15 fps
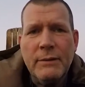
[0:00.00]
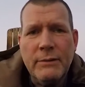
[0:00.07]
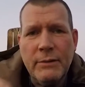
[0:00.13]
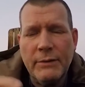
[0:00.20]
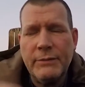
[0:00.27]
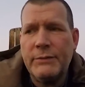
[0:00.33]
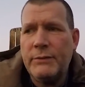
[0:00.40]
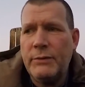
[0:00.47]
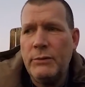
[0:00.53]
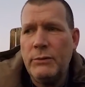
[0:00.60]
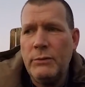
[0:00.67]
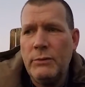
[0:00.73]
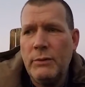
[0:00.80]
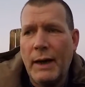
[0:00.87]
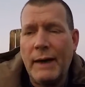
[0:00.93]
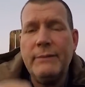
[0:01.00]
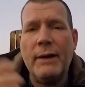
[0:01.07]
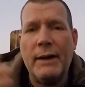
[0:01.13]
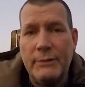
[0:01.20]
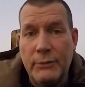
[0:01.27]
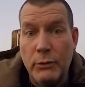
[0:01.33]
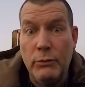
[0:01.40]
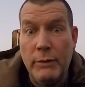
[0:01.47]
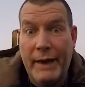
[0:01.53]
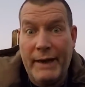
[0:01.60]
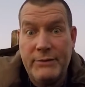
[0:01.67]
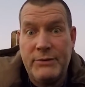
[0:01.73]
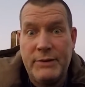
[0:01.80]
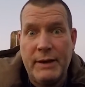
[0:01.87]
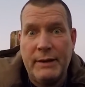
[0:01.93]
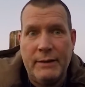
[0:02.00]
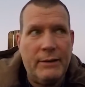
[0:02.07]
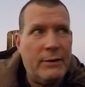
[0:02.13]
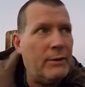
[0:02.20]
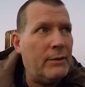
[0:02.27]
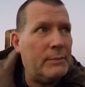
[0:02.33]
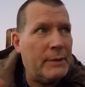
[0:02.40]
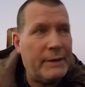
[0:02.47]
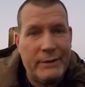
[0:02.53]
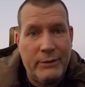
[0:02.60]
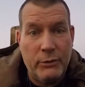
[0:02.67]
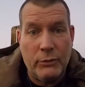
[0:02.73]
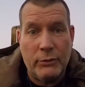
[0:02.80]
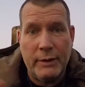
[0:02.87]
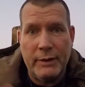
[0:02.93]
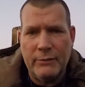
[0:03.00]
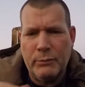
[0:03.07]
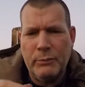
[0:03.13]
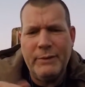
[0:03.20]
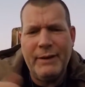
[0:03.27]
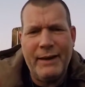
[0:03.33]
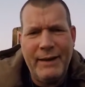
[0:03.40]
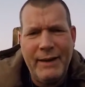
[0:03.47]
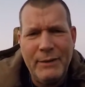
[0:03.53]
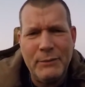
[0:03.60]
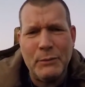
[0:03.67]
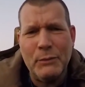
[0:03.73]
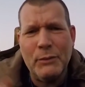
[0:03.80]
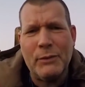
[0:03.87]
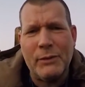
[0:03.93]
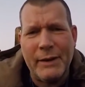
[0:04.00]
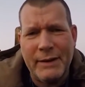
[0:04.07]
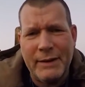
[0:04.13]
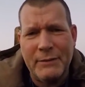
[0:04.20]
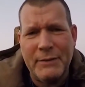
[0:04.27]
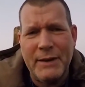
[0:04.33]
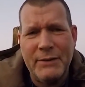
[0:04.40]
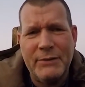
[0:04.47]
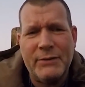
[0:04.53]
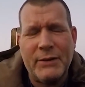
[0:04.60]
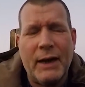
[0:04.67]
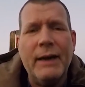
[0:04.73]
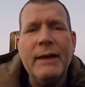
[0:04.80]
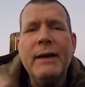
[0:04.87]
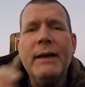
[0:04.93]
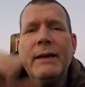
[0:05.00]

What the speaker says: just to I do that shit. You know, I'm like curious. What's that handle look like in the inside?